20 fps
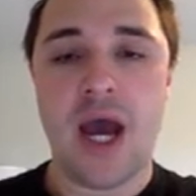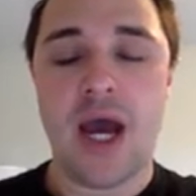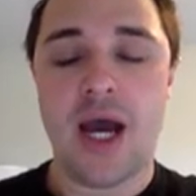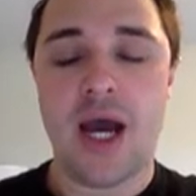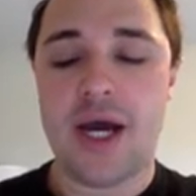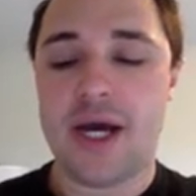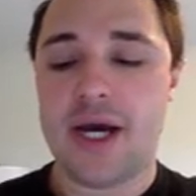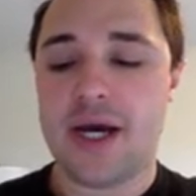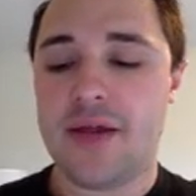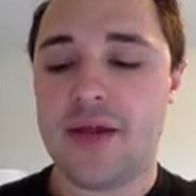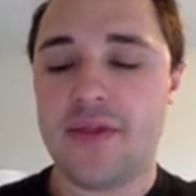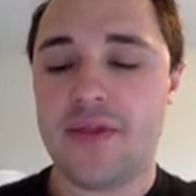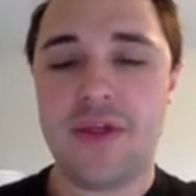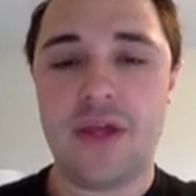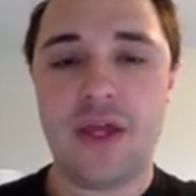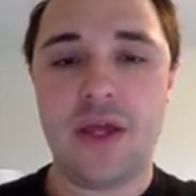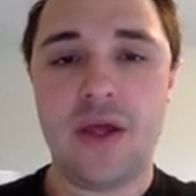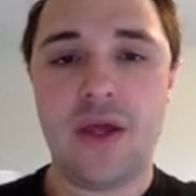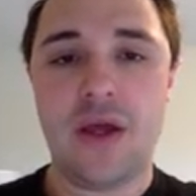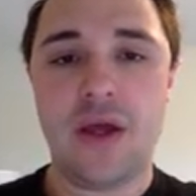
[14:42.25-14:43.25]

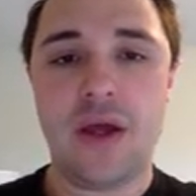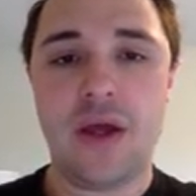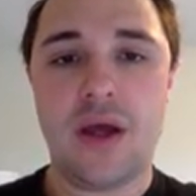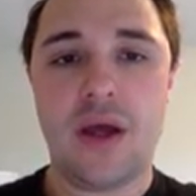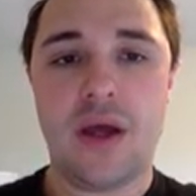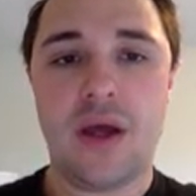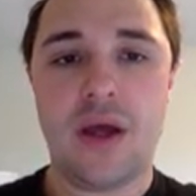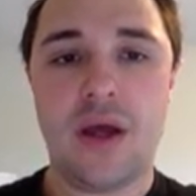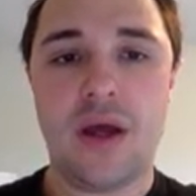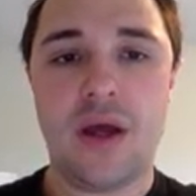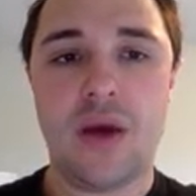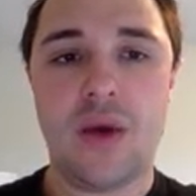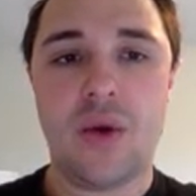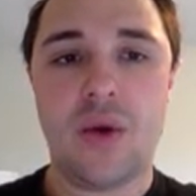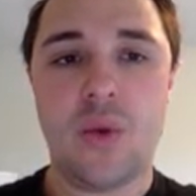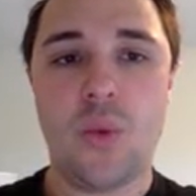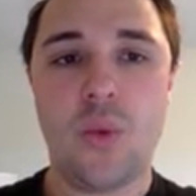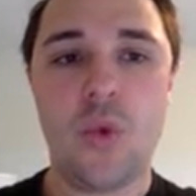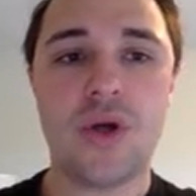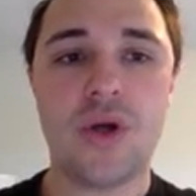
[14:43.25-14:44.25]
The
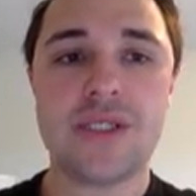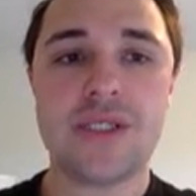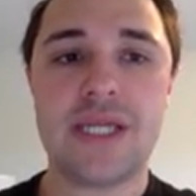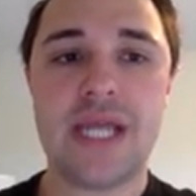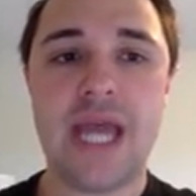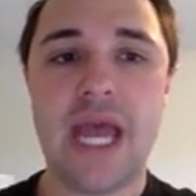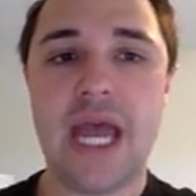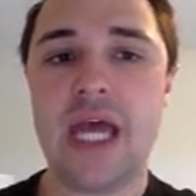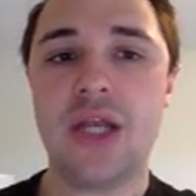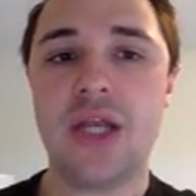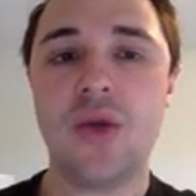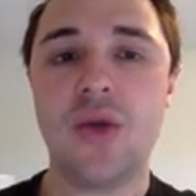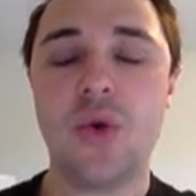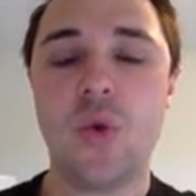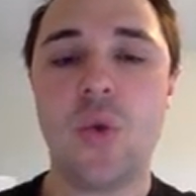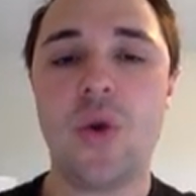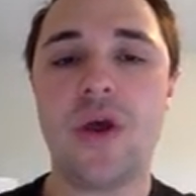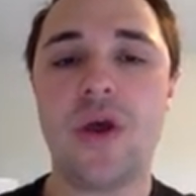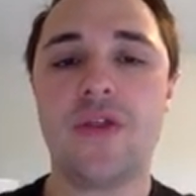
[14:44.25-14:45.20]
war did end with